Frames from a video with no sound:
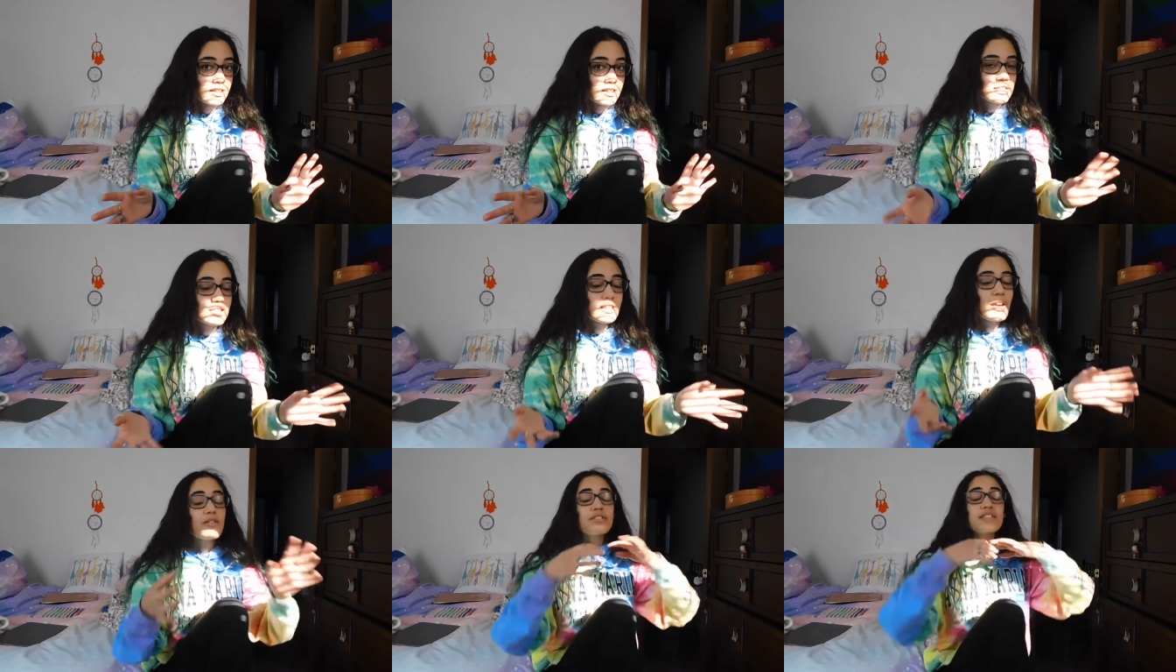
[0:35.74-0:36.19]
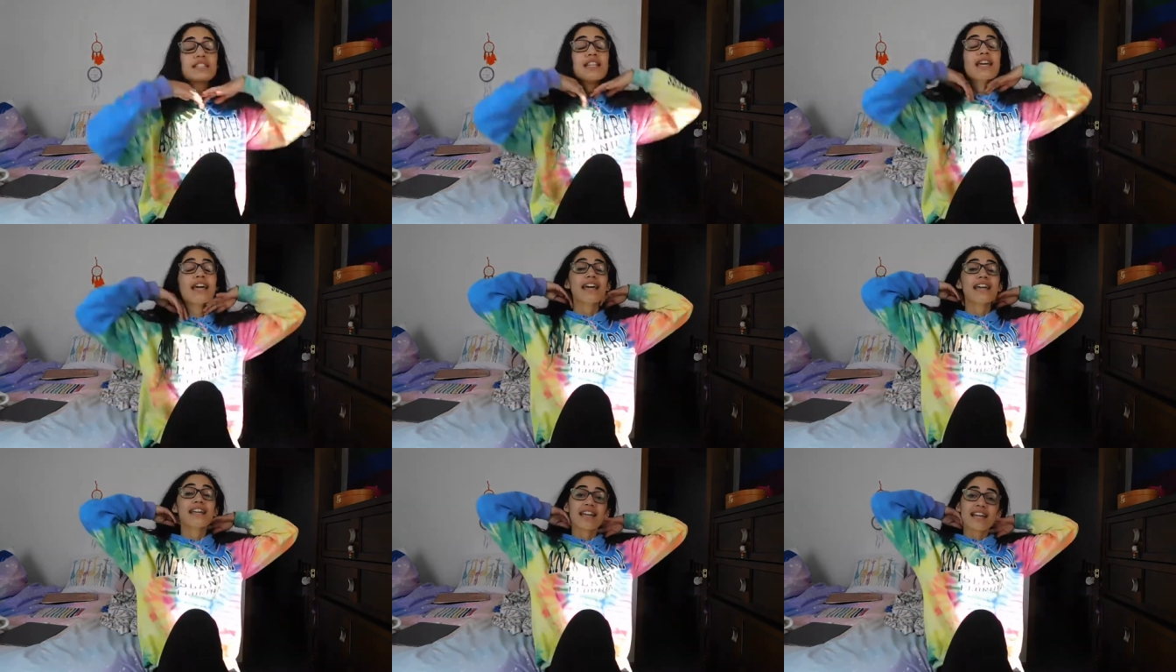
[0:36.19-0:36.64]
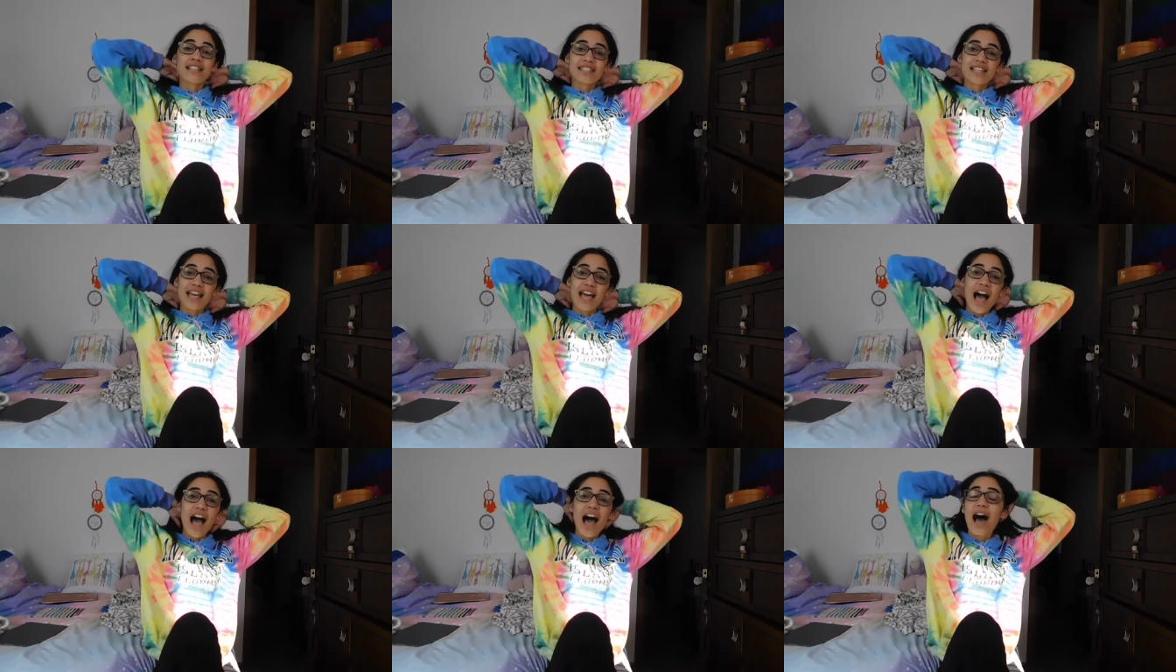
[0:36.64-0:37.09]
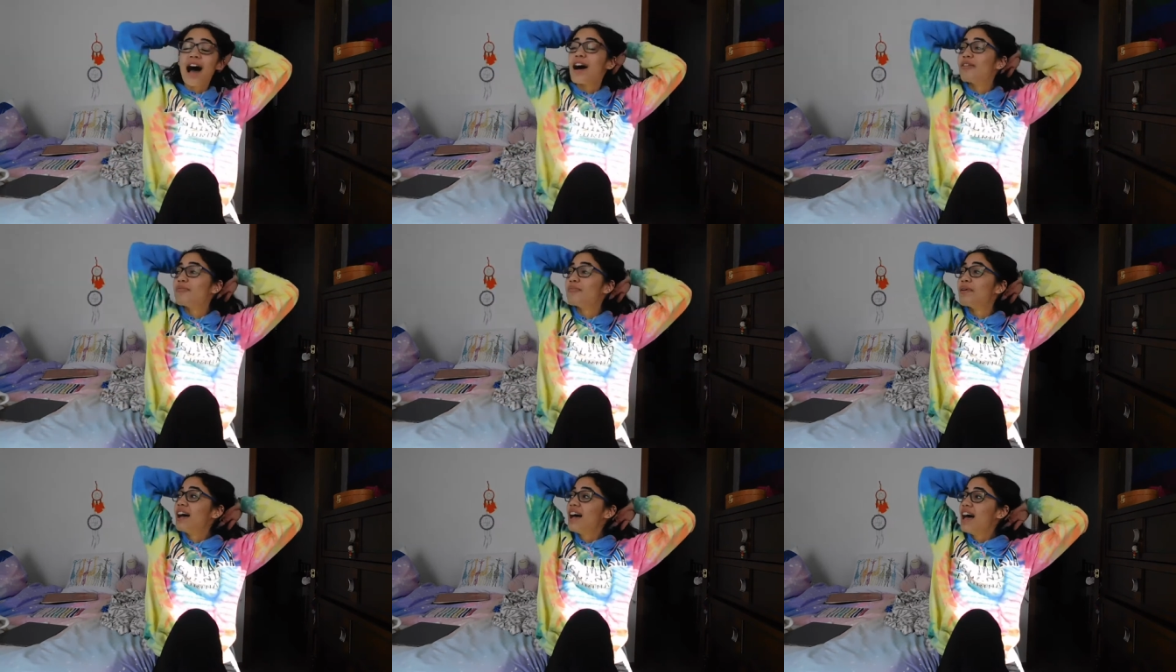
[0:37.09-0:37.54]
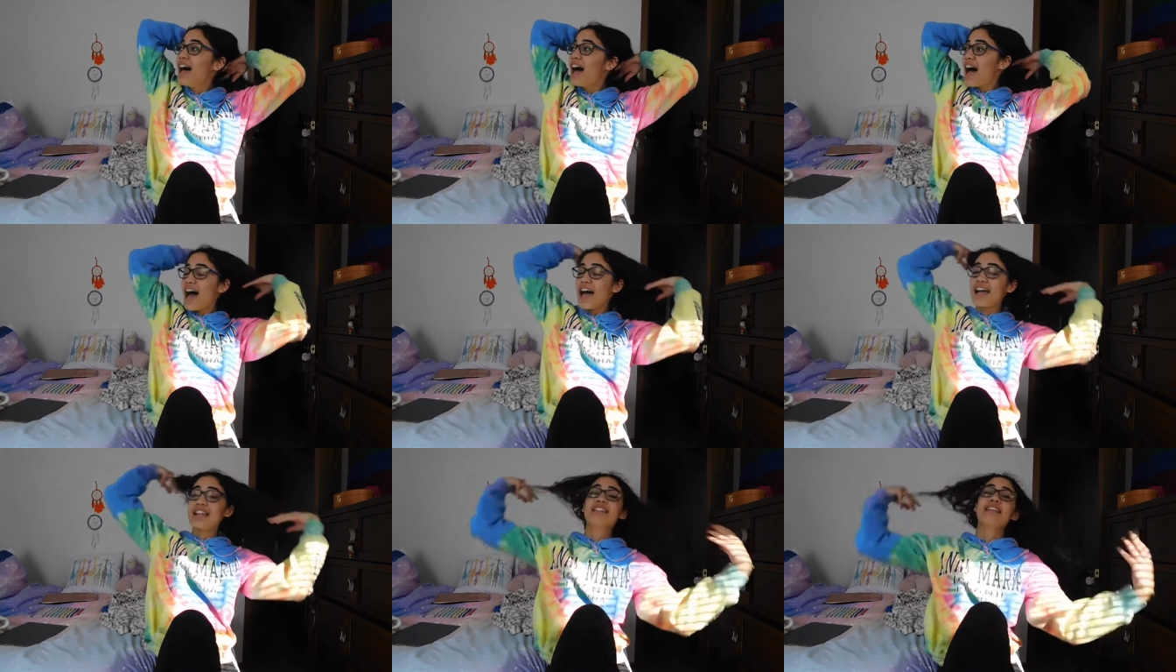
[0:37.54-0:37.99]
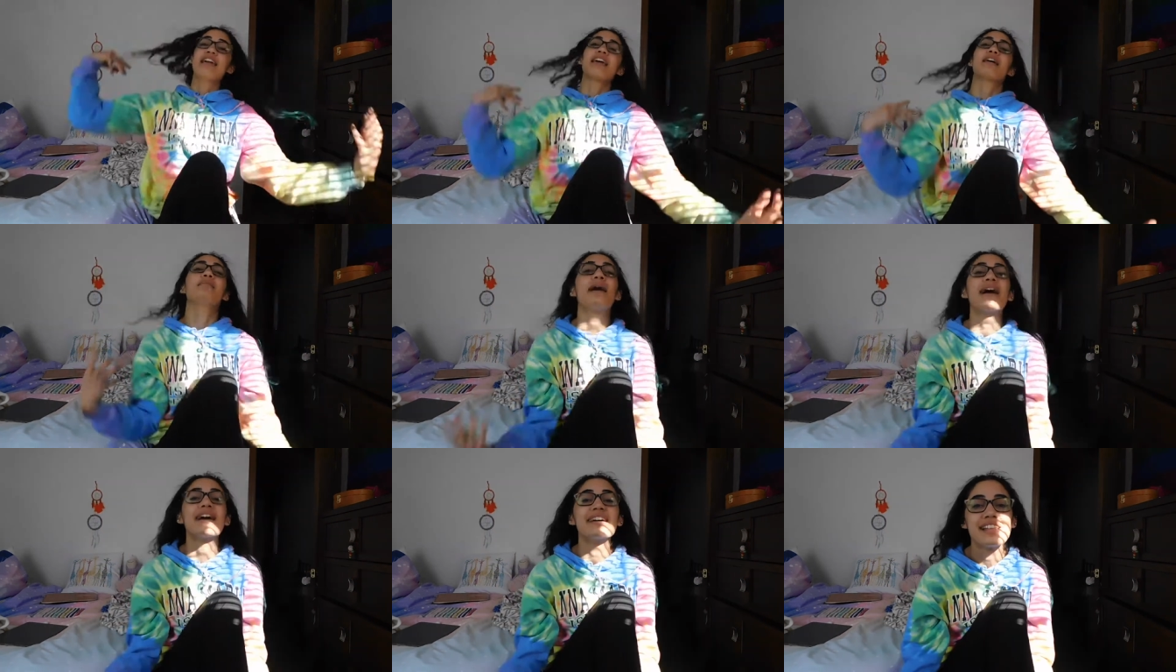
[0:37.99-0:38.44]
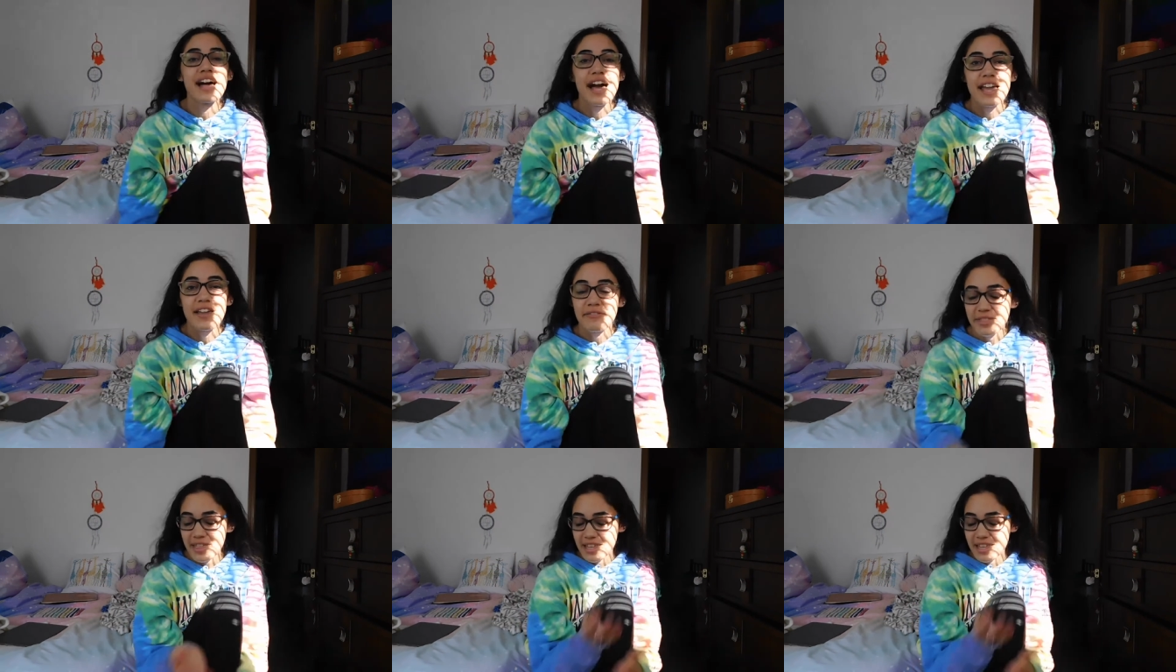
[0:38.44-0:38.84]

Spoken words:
So today is a day in my life